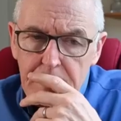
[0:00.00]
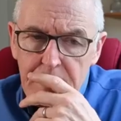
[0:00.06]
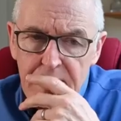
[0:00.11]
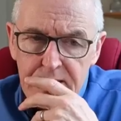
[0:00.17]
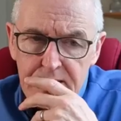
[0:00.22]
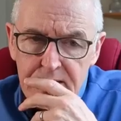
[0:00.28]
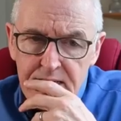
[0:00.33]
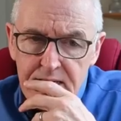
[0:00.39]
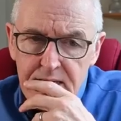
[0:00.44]

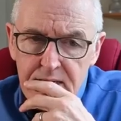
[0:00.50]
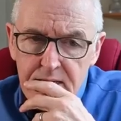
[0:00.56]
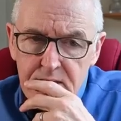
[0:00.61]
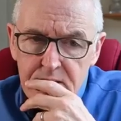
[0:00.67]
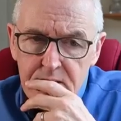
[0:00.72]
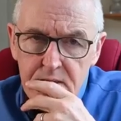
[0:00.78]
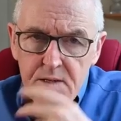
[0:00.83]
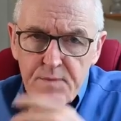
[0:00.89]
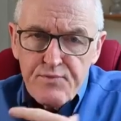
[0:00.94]
And
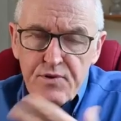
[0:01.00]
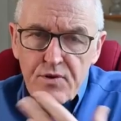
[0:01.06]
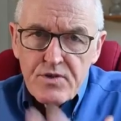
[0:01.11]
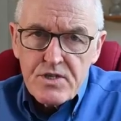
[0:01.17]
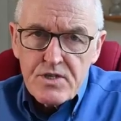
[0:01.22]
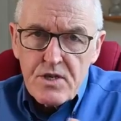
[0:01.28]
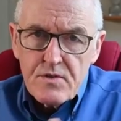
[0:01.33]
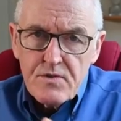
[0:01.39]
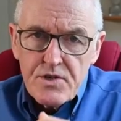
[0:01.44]
the
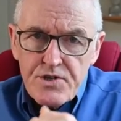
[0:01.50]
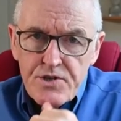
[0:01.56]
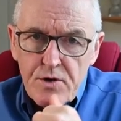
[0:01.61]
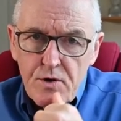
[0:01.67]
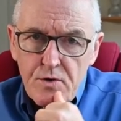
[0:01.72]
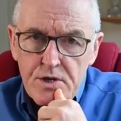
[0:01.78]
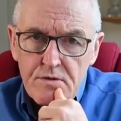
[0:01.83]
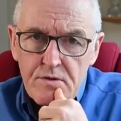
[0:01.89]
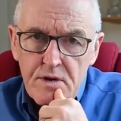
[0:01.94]
bruises on the
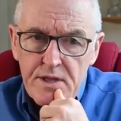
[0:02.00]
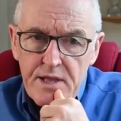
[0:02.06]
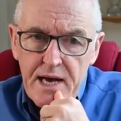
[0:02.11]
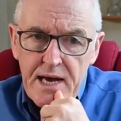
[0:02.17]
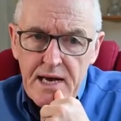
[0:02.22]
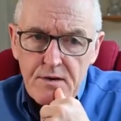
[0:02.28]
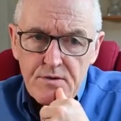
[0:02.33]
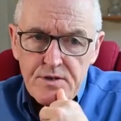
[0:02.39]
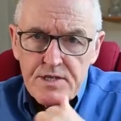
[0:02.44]
shoulder are
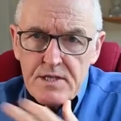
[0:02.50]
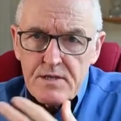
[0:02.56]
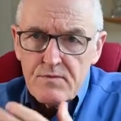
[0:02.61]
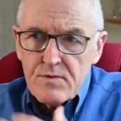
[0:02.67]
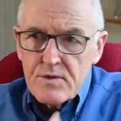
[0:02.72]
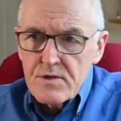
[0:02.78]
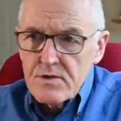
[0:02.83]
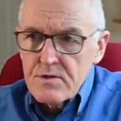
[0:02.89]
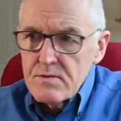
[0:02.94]
there as he
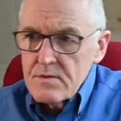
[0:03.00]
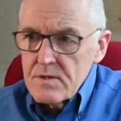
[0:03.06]
would